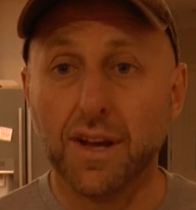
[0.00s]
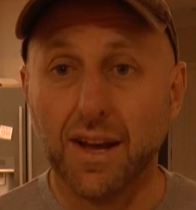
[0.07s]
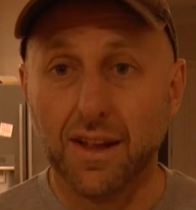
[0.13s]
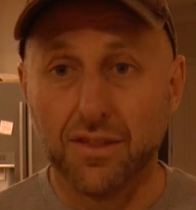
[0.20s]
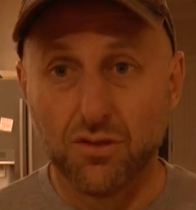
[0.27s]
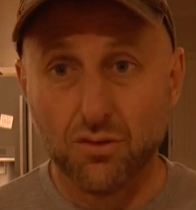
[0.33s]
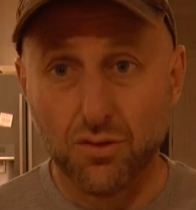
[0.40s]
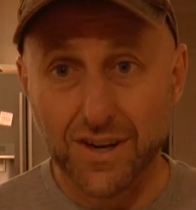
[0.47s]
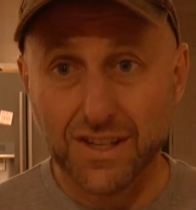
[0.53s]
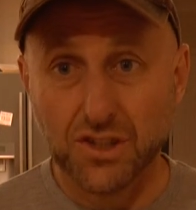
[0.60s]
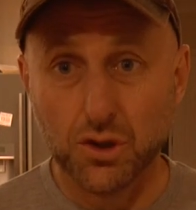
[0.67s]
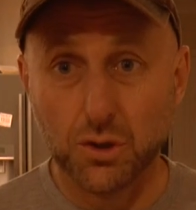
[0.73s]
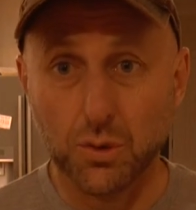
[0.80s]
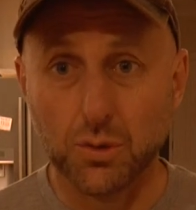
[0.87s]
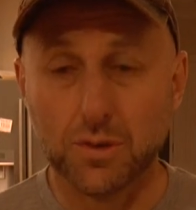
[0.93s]
out 3
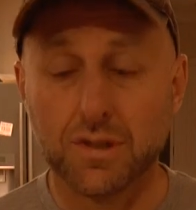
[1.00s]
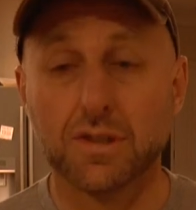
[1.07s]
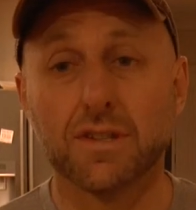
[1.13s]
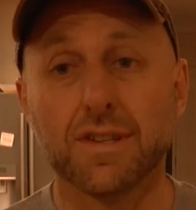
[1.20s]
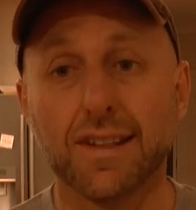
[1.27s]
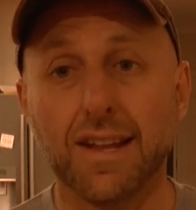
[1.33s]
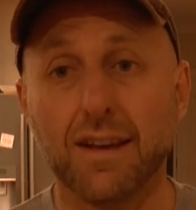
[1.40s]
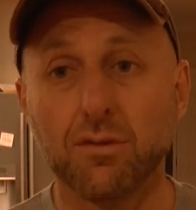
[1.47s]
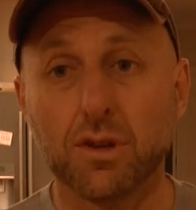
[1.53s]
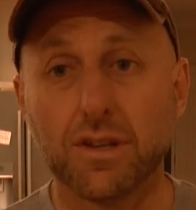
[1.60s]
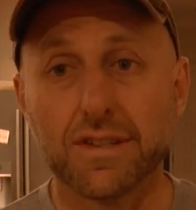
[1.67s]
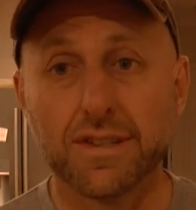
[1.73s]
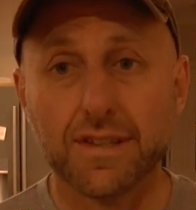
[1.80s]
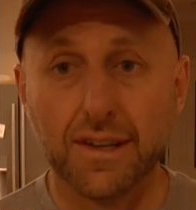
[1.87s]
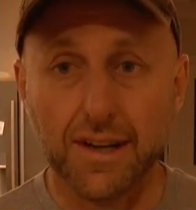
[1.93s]
tools to level
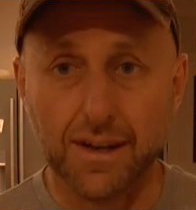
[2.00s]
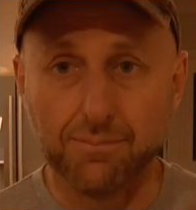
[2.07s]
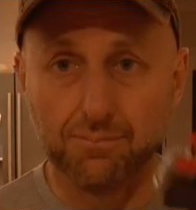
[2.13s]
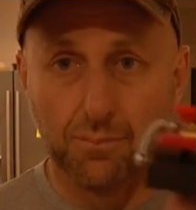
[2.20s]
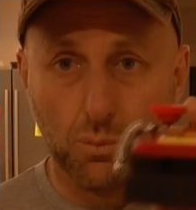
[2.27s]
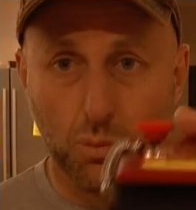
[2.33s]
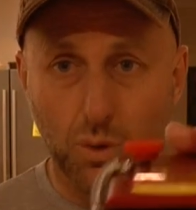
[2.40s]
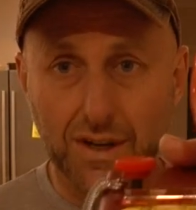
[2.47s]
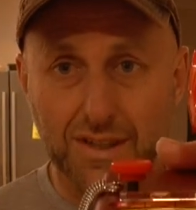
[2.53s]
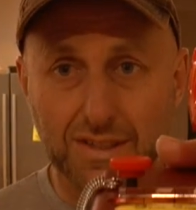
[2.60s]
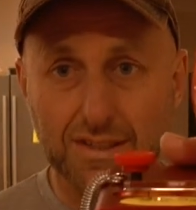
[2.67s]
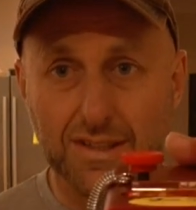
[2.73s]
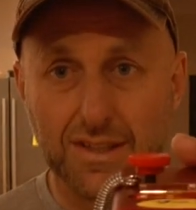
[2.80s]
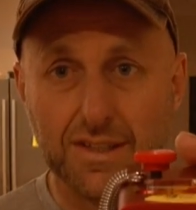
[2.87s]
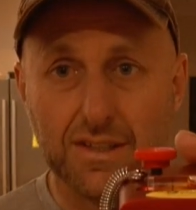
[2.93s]
your sight. One
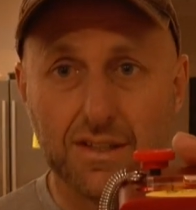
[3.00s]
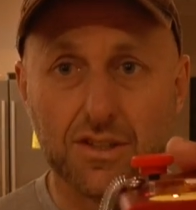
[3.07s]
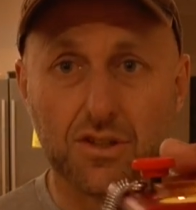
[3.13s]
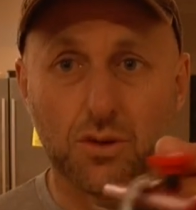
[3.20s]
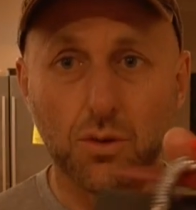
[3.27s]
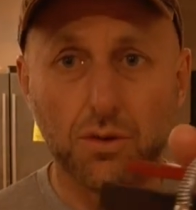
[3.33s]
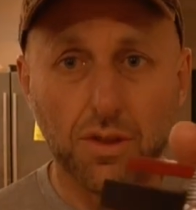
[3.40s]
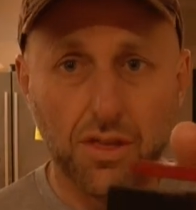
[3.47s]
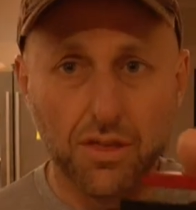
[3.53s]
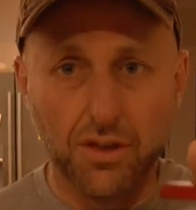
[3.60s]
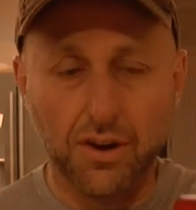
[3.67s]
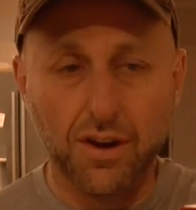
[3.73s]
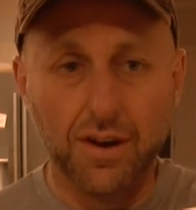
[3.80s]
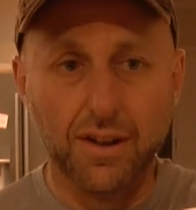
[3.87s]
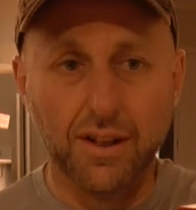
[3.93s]
is this, it's called the
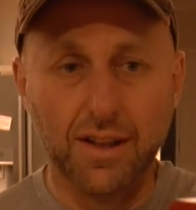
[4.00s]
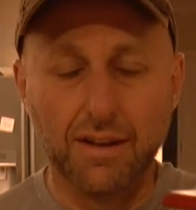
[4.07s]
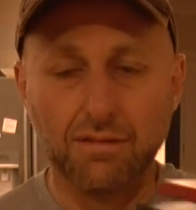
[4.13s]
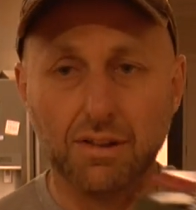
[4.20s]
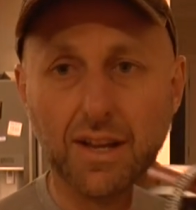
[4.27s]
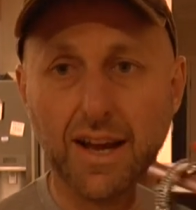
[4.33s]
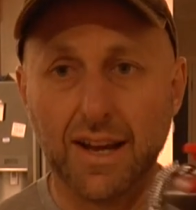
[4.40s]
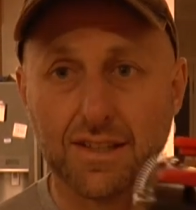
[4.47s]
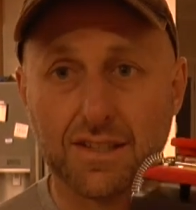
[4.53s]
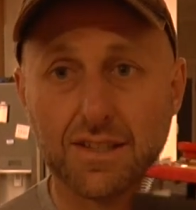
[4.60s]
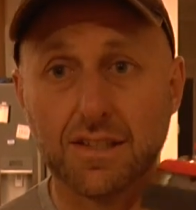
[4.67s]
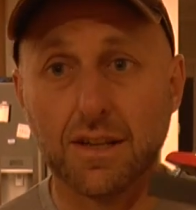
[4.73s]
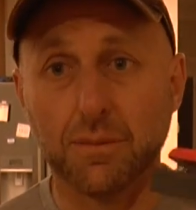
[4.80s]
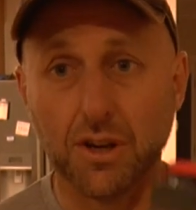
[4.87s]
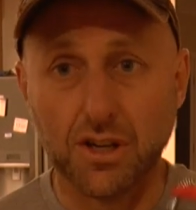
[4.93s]
third level
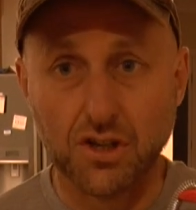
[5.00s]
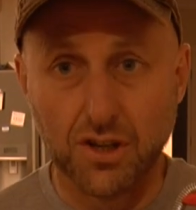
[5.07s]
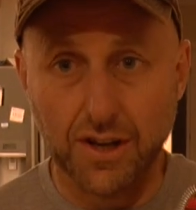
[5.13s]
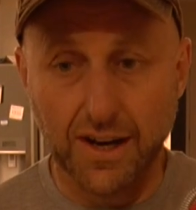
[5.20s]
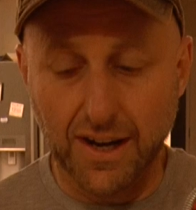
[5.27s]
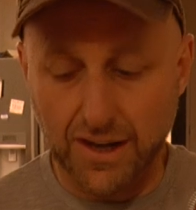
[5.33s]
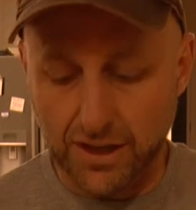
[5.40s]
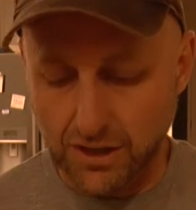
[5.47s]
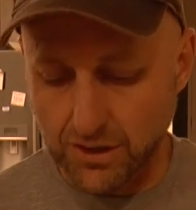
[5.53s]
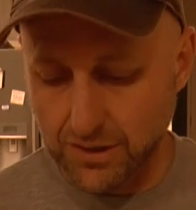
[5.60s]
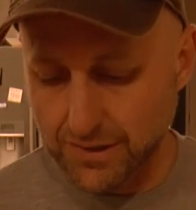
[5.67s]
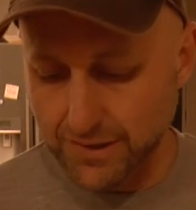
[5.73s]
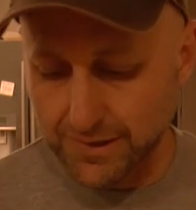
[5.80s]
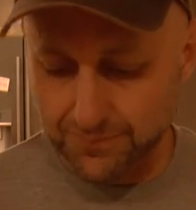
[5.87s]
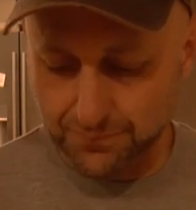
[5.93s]
axis. I'm going to show you how to
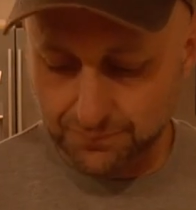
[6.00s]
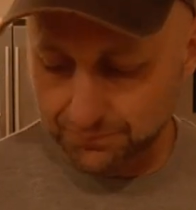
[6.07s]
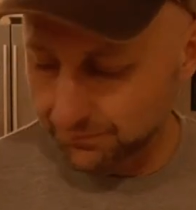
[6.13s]
use it.